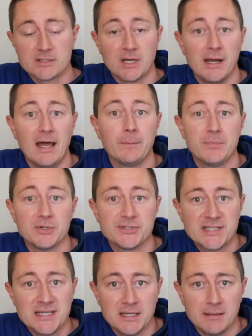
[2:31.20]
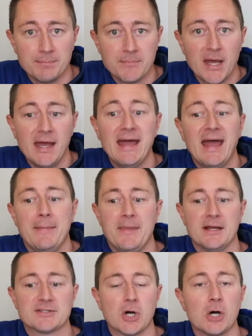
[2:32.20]
It's going to help your team.
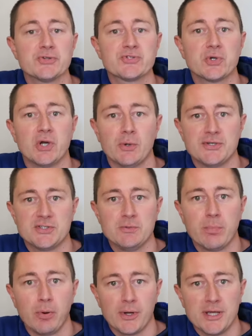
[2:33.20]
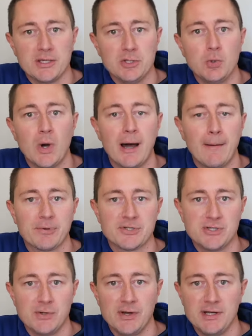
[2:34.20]
And then it's also going to bring you
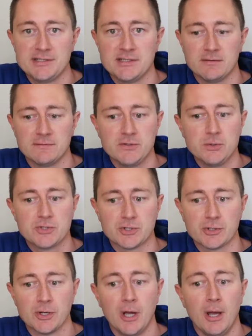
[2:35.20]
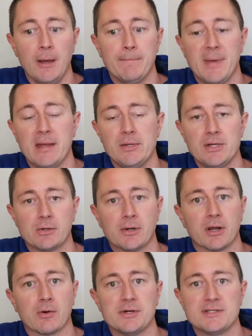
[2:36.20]
opportunities in the future. Maybe
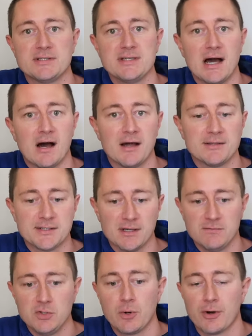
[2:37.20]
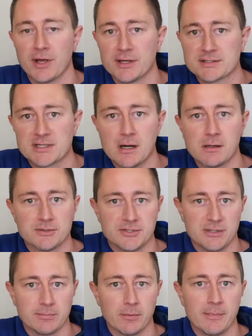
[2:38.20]
it'll increase the odds of you earning a
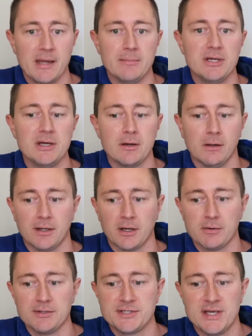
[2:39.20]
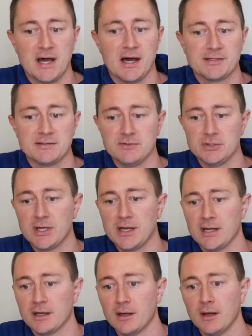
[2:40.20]
scholarship, or maybe it'll increase the odds of you
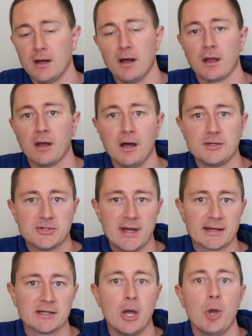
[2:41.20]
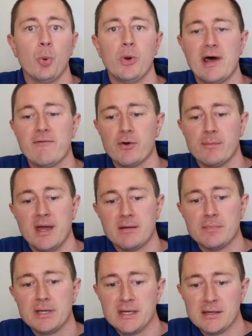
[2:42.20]
getting a contract, whatever it
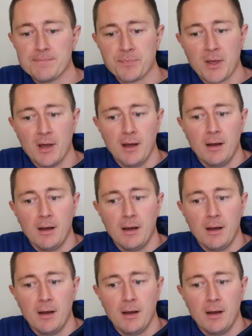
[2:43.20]
may be.